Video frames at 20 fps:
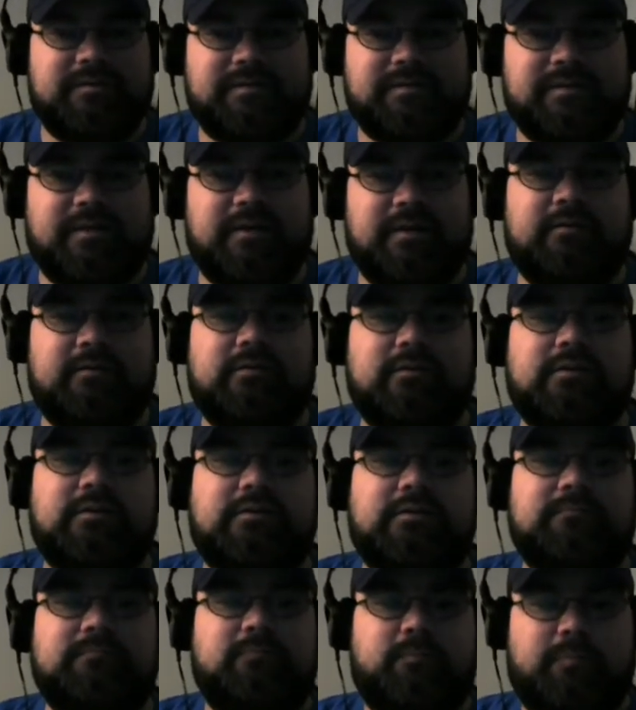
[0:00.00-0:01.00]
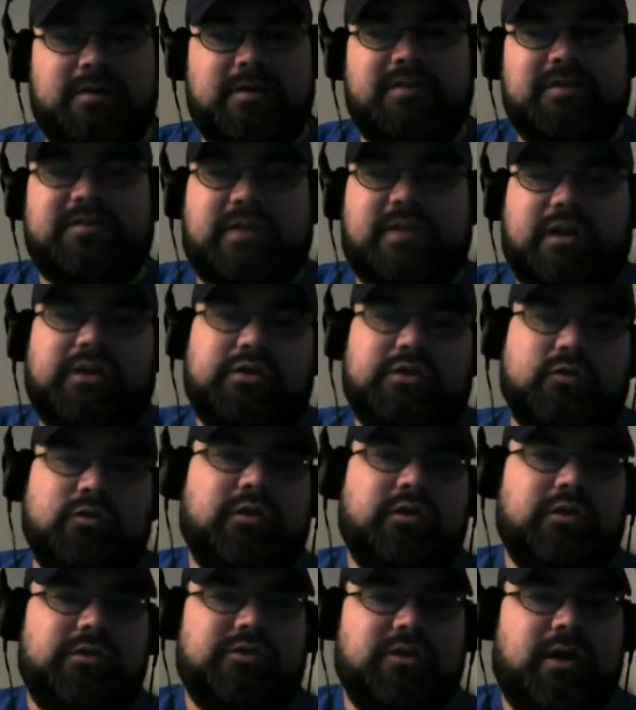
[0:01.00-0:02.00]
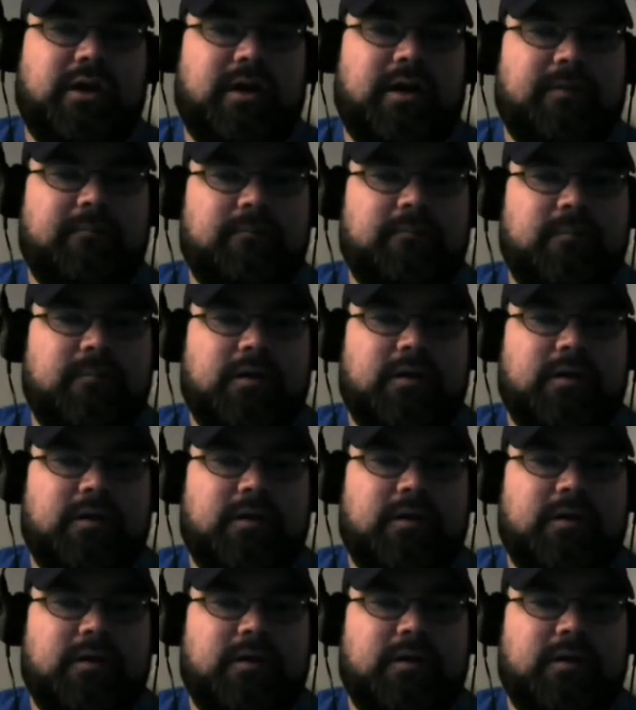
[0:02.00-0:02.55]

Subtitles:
said Ben's going to do a good job.